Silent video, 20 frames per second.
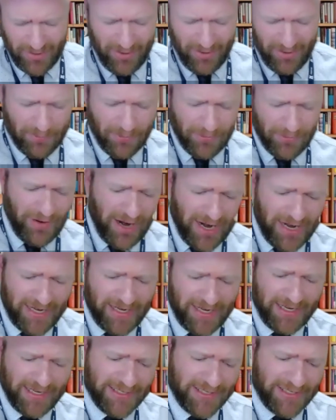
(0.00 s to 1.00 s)
provided
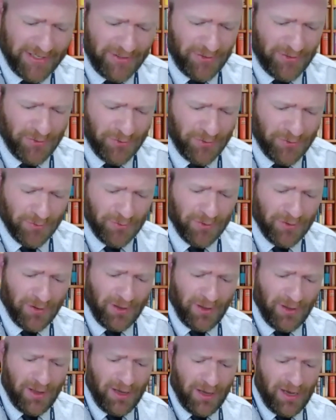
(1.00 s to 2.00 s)
it to
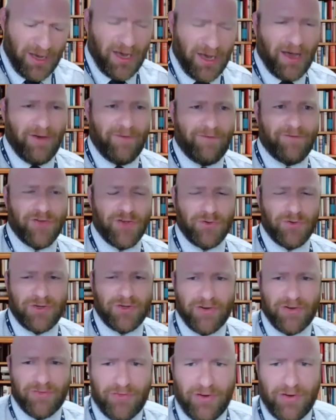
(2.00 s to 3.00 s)
a few
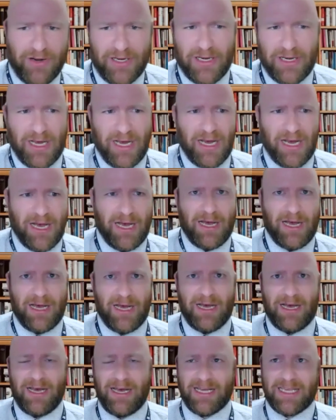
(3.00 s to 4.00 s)
different
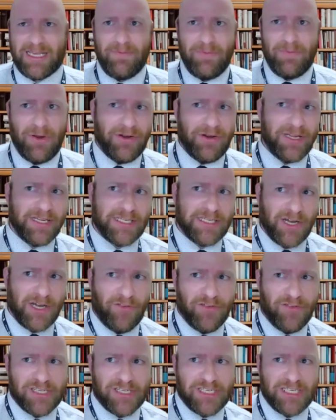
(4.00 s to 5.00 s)
community
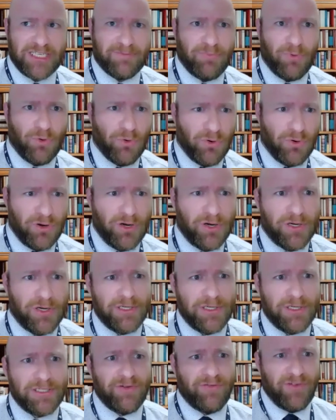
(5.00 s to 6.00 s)
services board
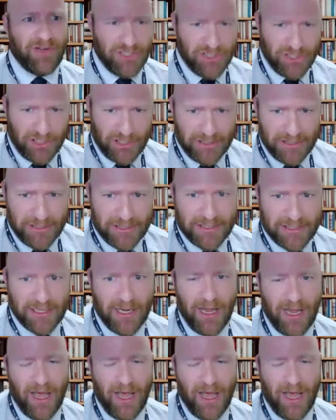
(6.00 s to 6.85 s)
divisions.